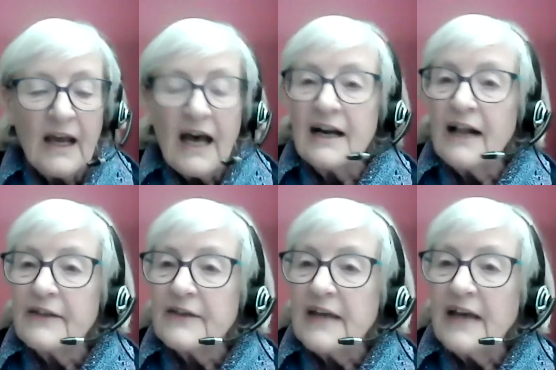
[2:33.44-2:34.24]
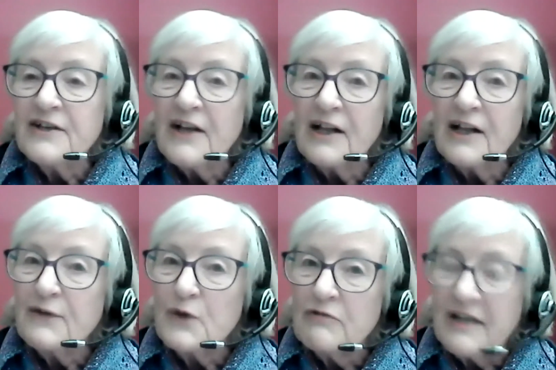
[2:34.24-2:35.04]
And at the end, I'll give
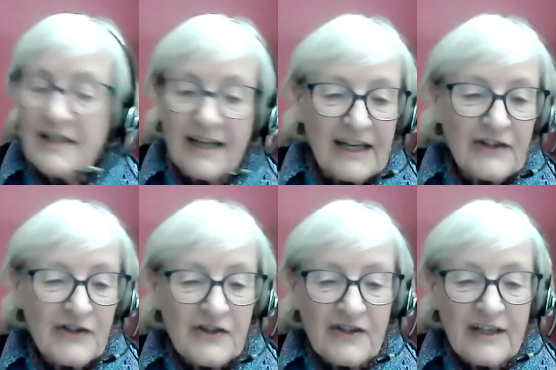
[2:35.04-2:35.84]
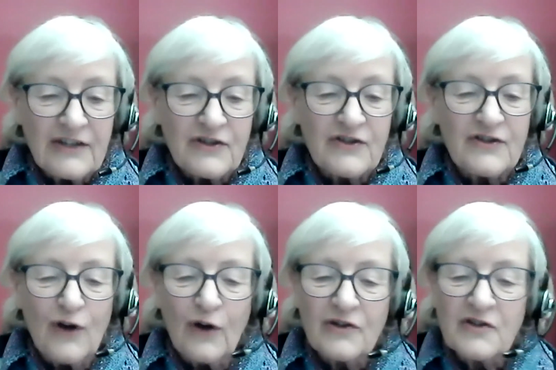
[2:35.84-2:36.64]
you a reading list. It's
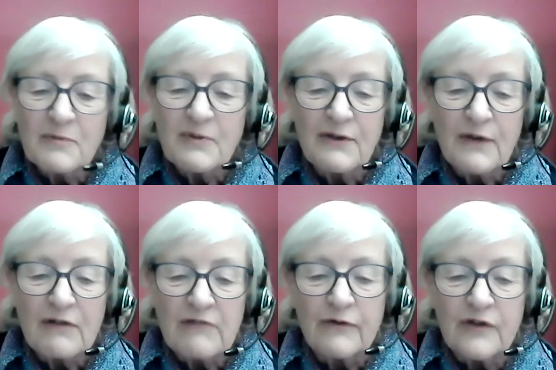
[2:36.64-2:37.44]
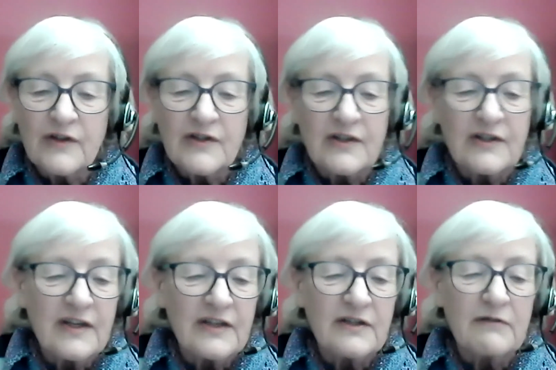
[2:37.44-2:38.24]
not specific references.
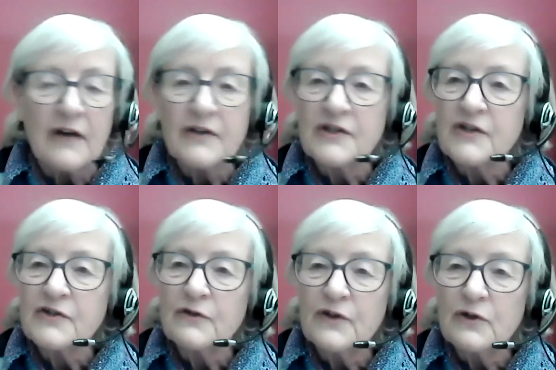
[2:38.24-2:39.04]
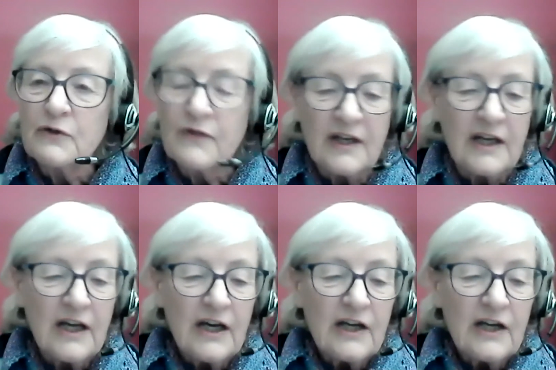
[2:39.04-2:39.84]
These are rather just a few of the
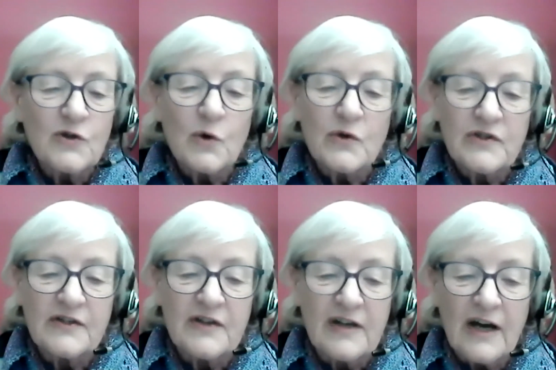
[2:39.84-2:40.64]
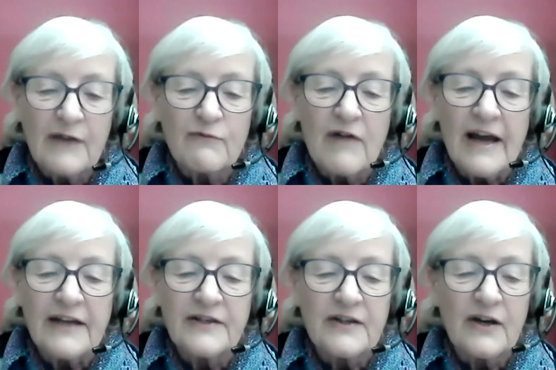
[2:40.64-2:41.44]
sources that I've
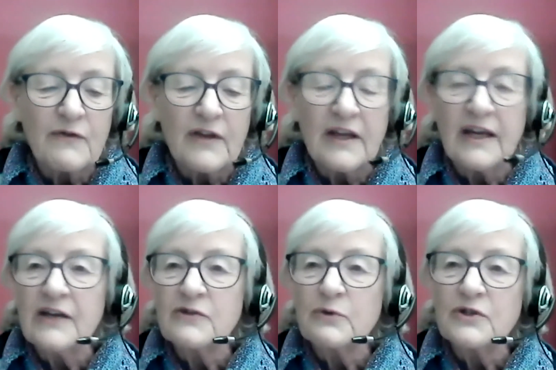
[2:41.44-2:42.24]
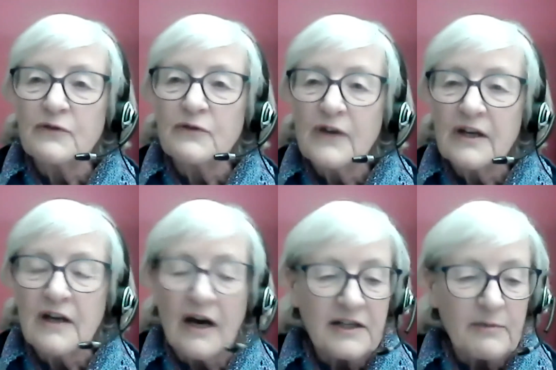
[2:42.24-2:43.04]
read over the years, which have
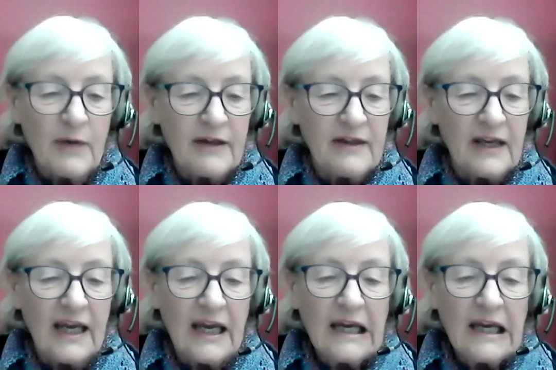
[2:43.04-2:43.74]
guided my thinking.